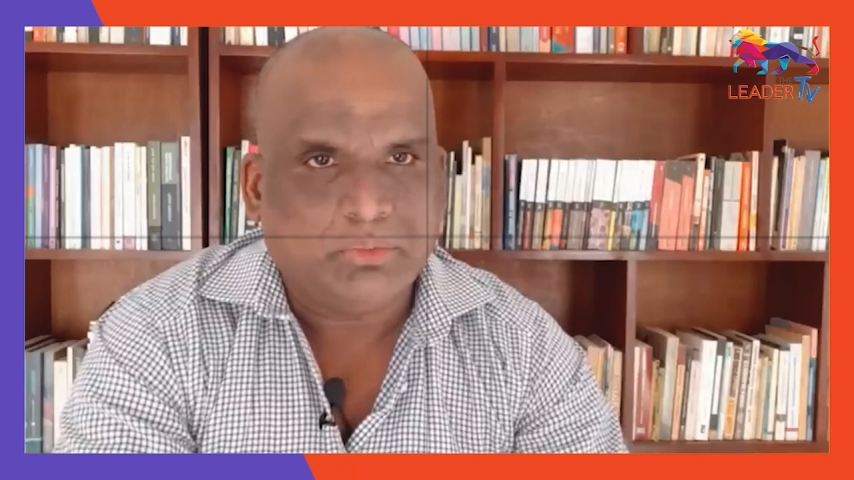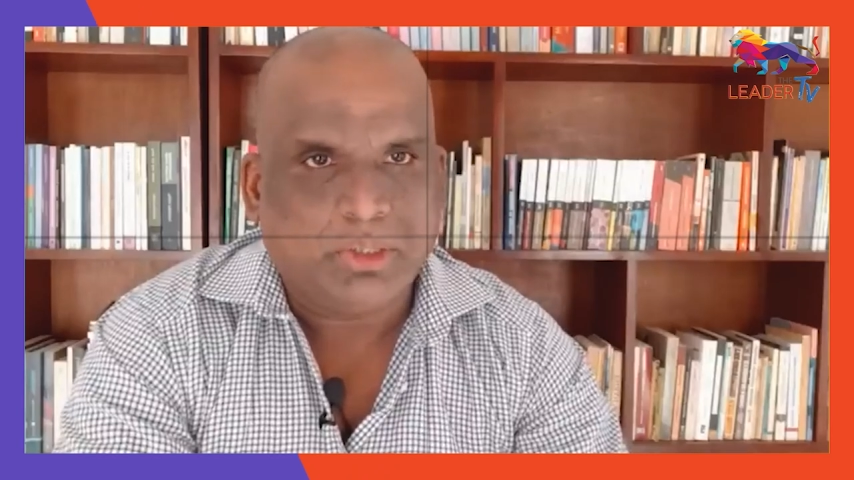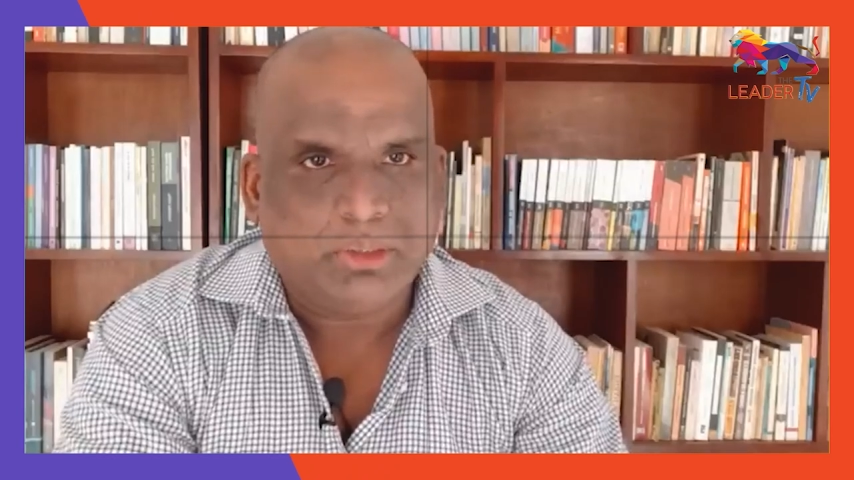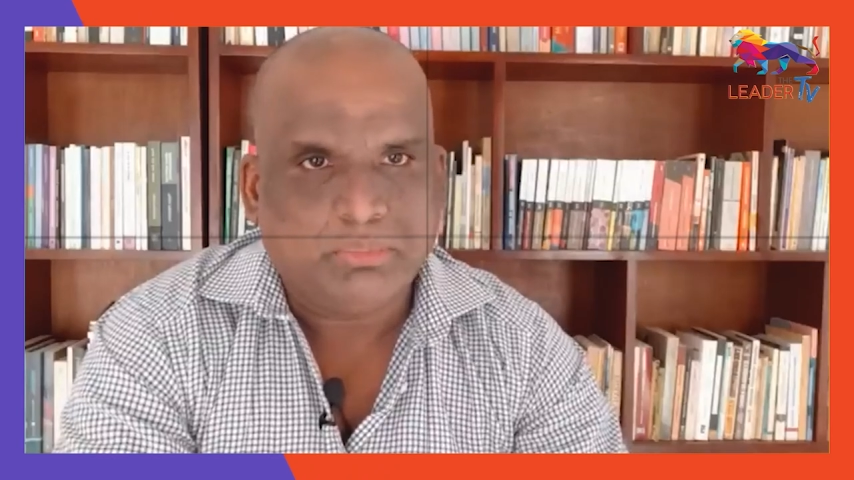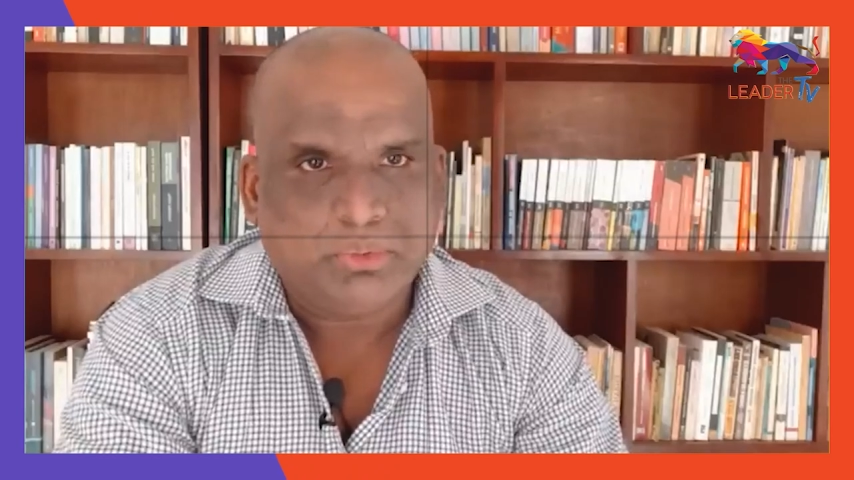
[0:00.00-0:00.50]

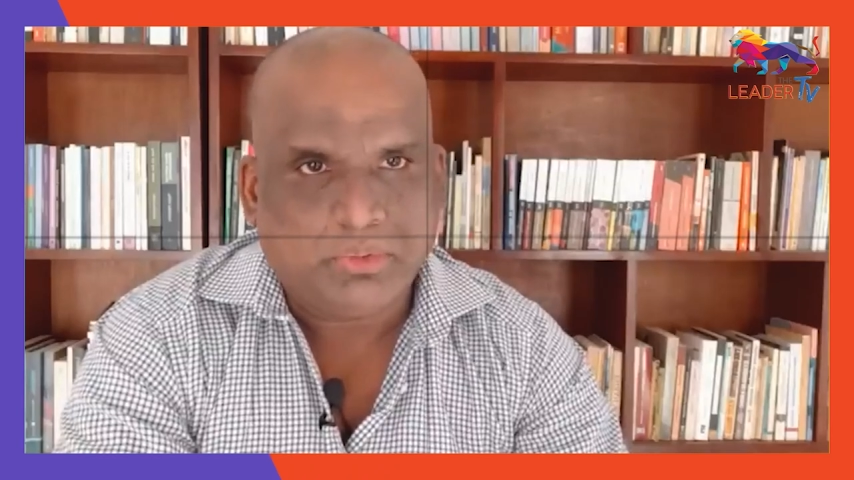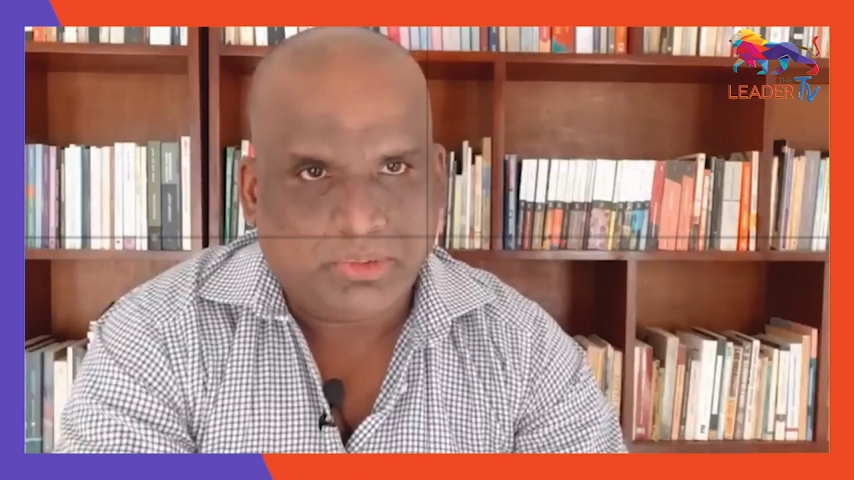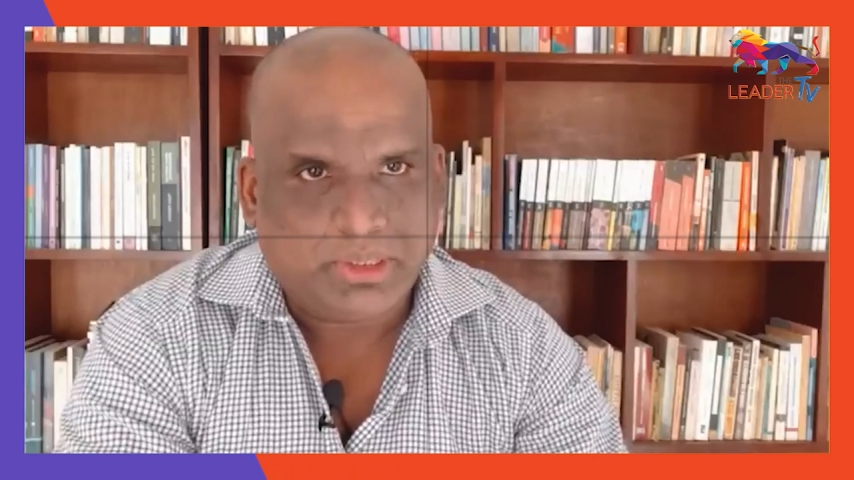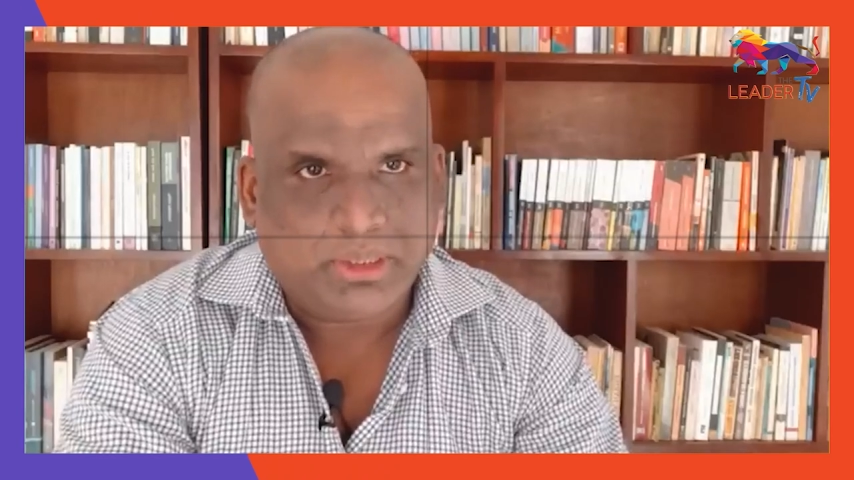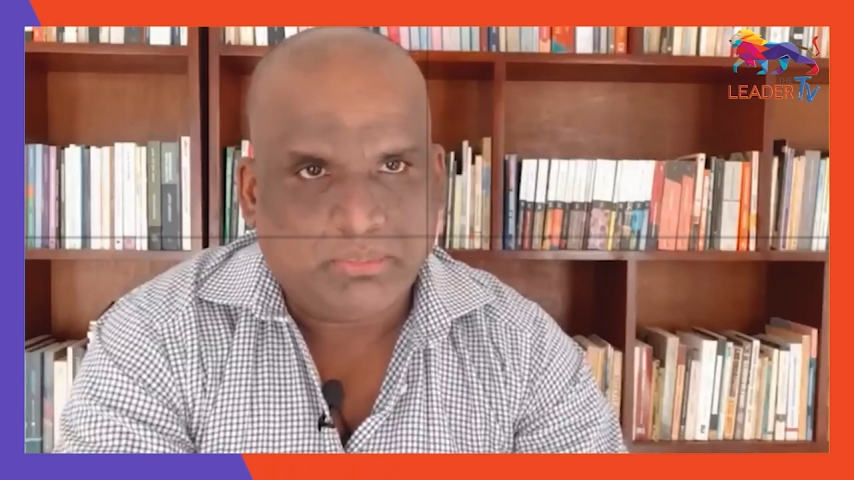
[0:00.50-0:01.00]
reach out to
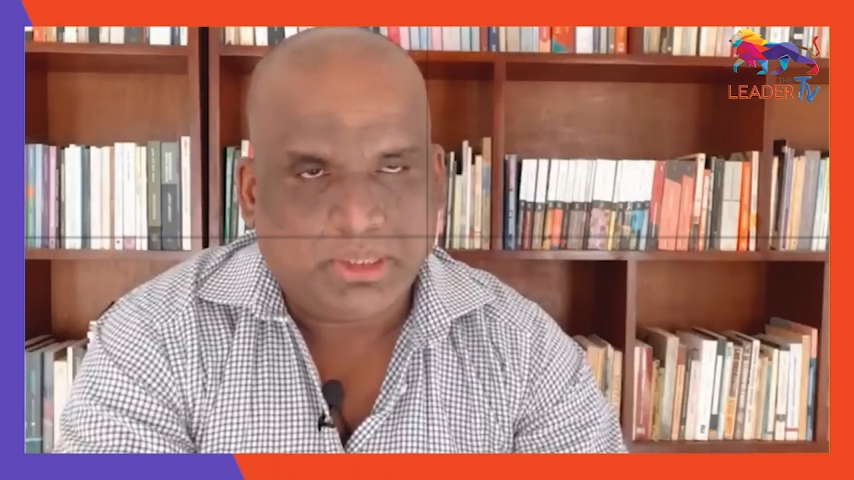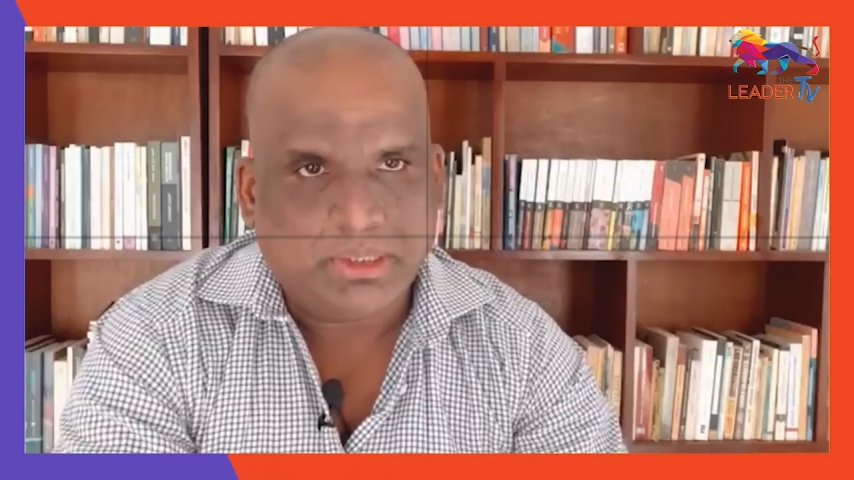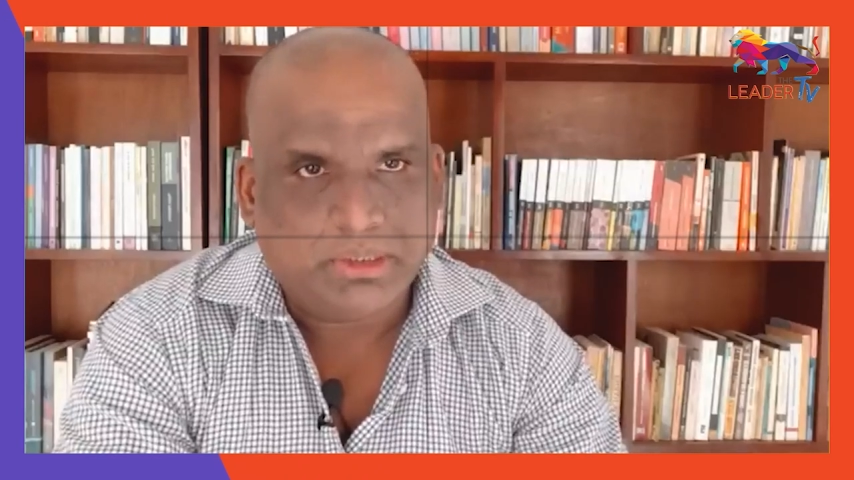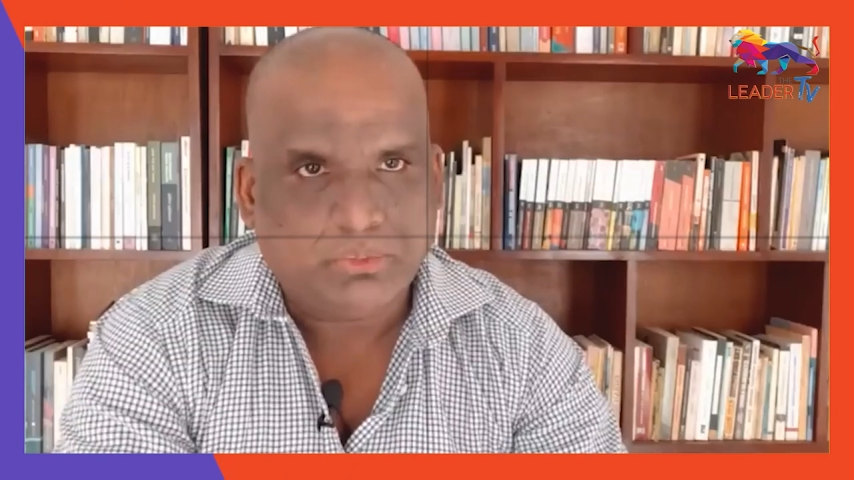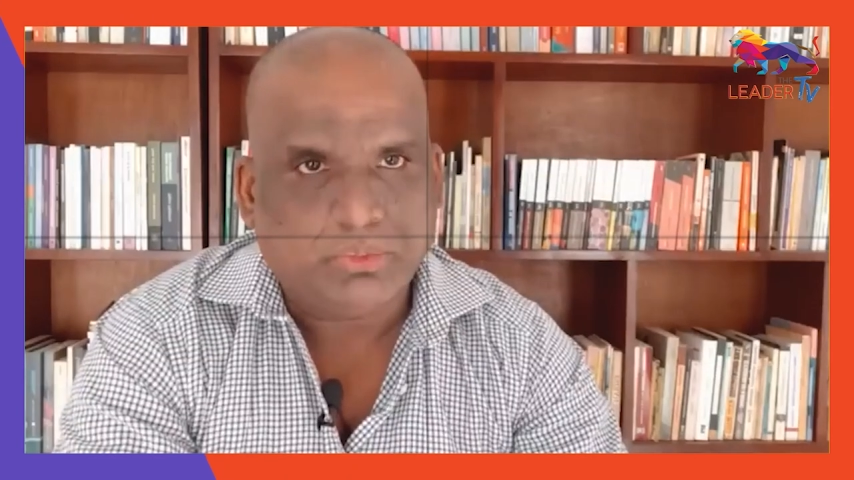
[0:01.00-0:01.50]
all
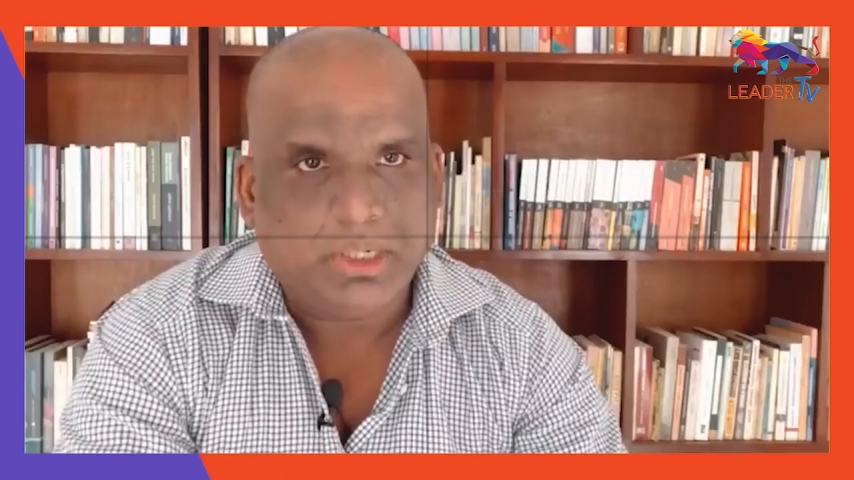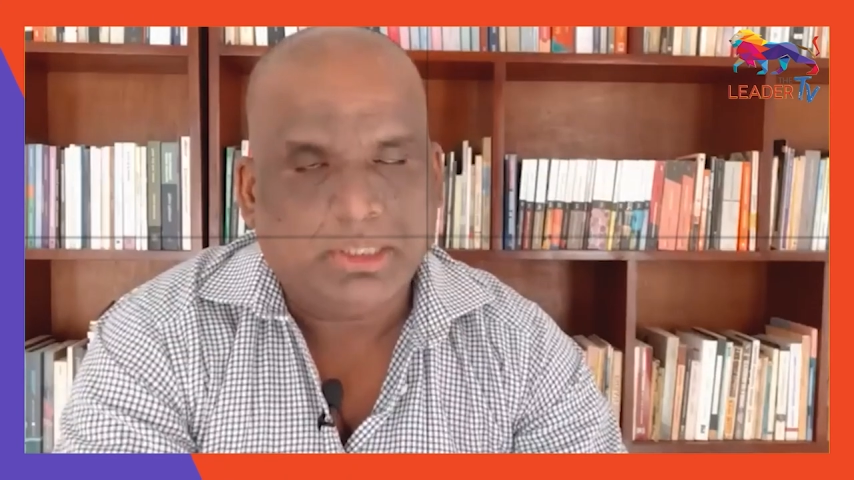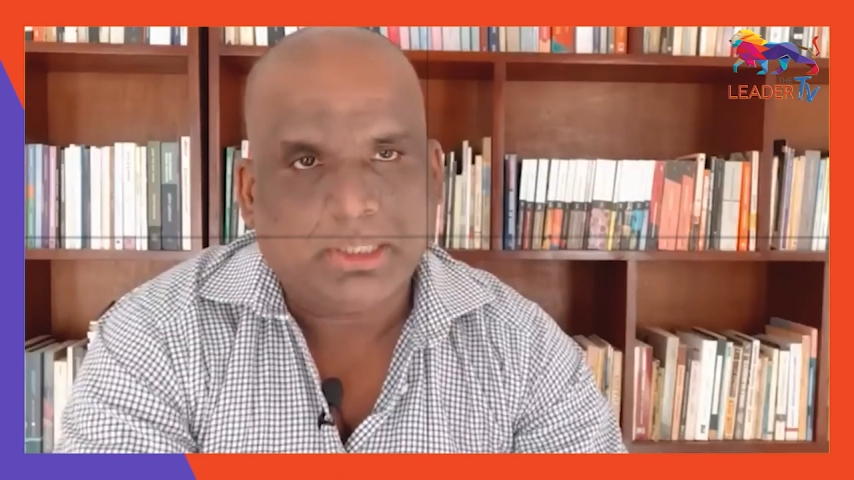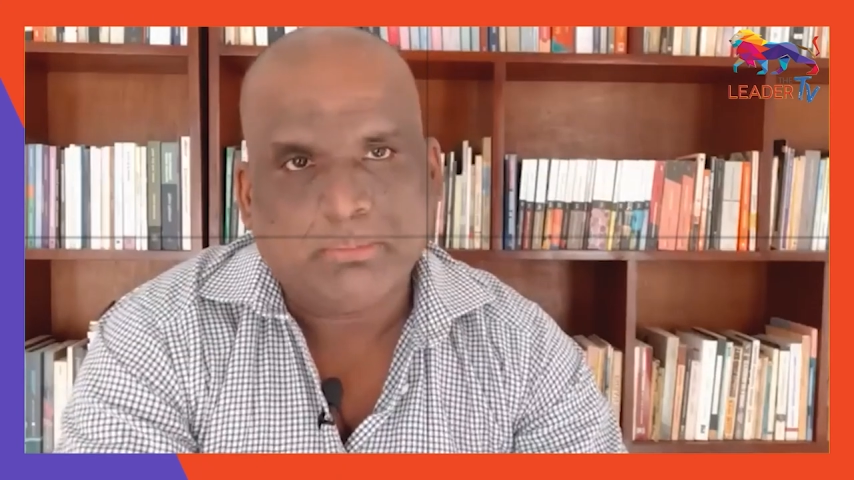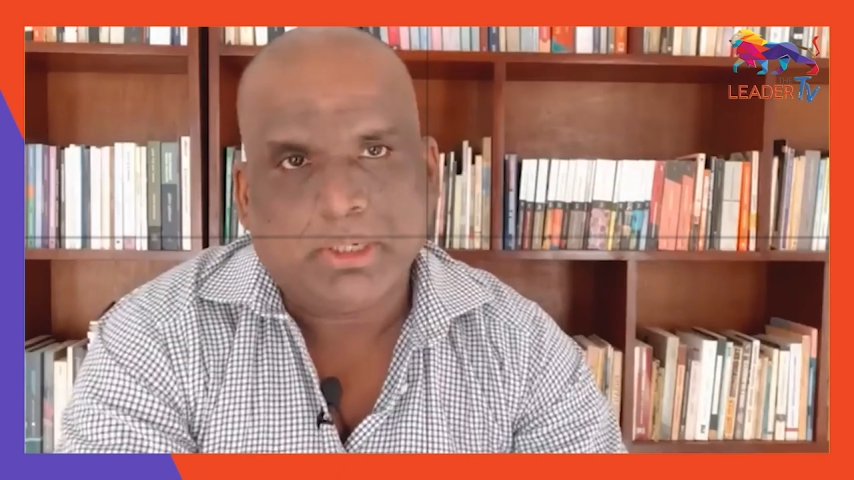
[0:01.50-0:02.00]
segments of
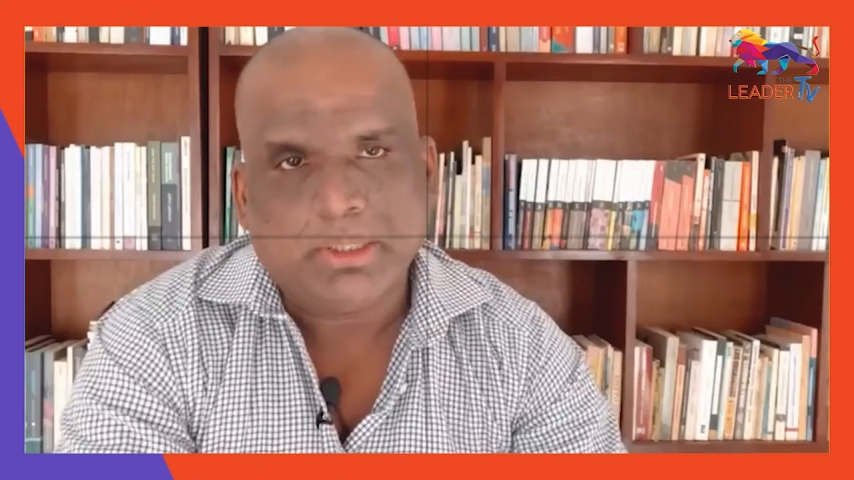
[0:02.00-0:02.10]
society.